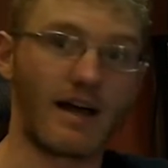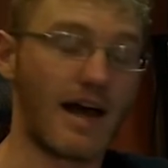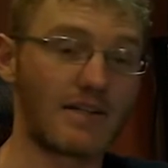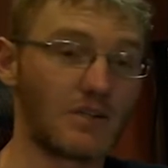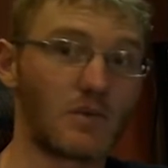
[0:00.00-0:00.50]

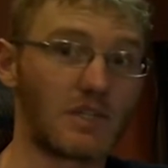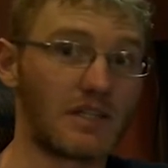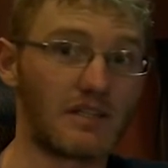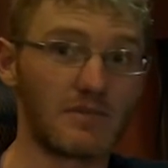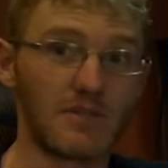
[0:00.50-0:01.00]
I don't
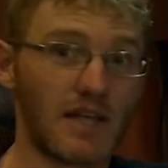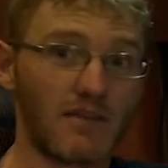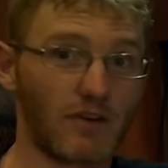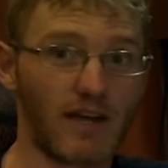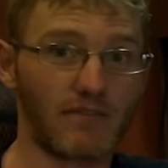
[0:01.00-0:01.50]
need them to
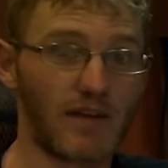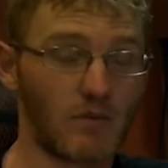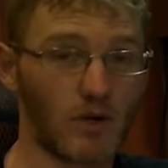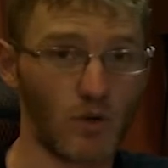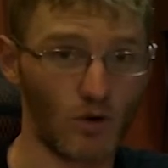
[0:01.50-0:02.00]
ever have that
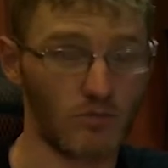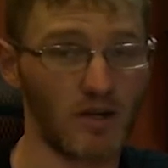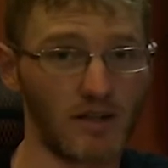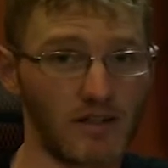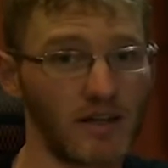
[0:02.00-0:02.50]
record
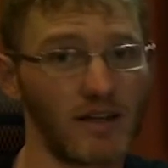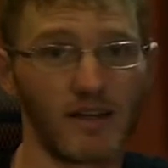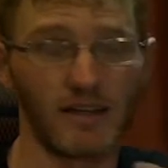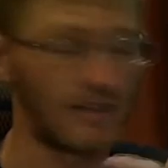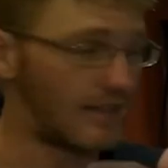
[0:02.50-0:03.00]
button.
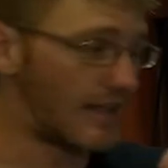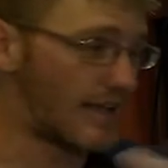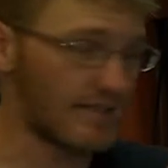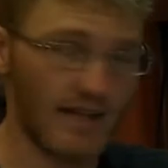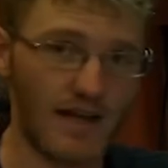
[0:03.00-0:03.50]

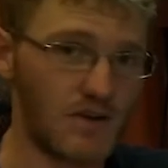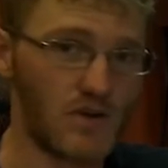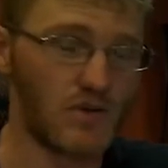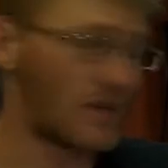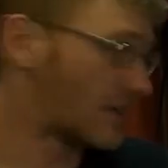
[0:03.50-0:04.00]
Yes, I
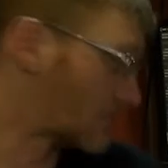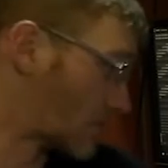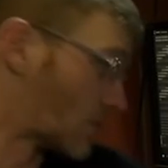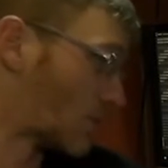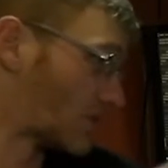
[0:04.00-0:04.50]
know they can
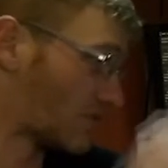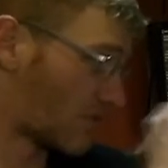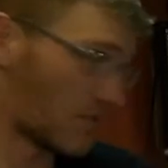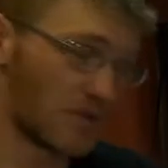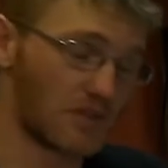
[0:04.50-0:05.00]
record it
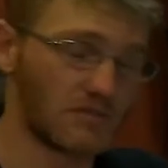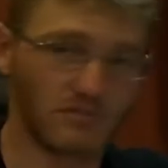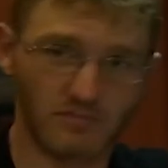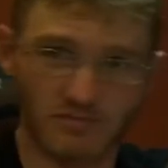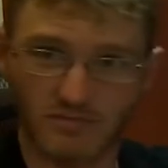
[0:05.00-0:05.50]
from the
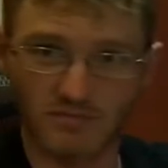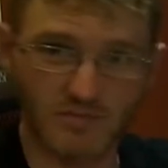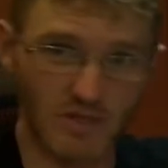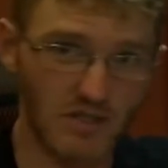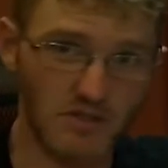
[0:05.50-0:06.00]

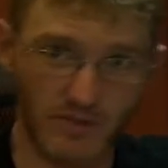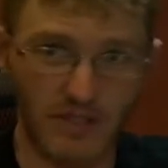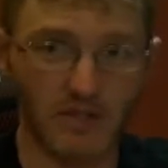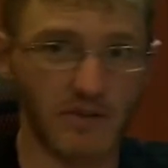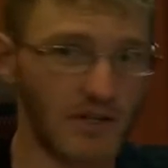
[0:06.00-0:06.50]
screen
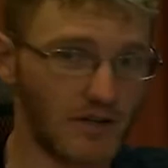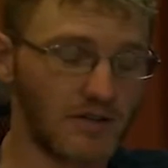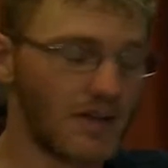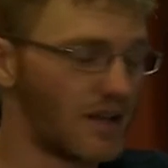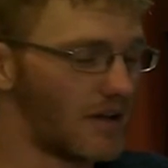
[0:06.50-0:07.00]
over here,
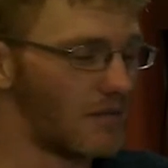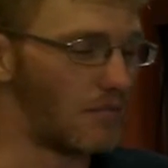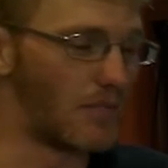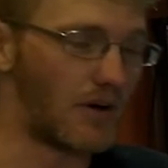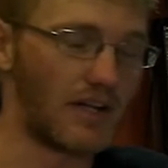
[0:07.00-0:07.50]

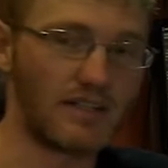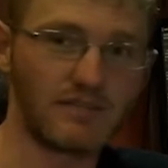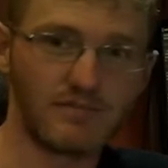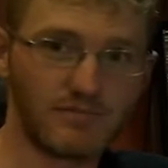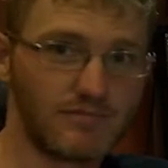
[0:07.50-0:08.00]
but
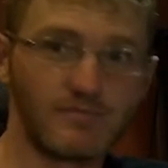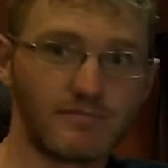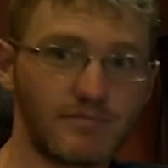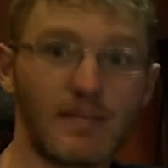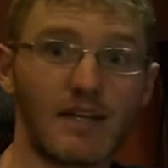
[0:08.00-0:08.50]

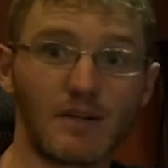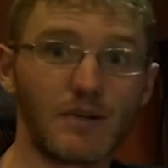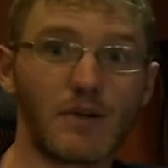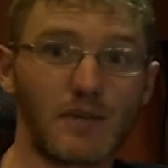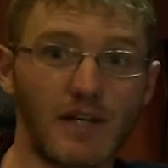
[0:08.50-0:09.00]
they don't
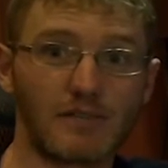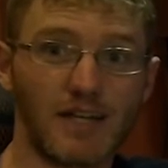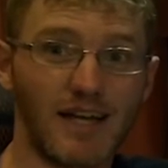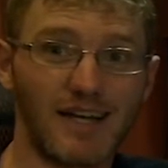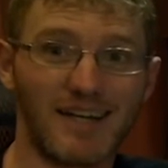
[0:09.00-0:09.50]
know
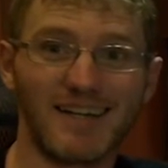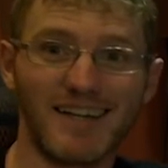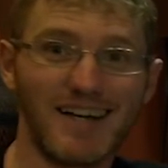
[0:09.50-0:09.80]
that.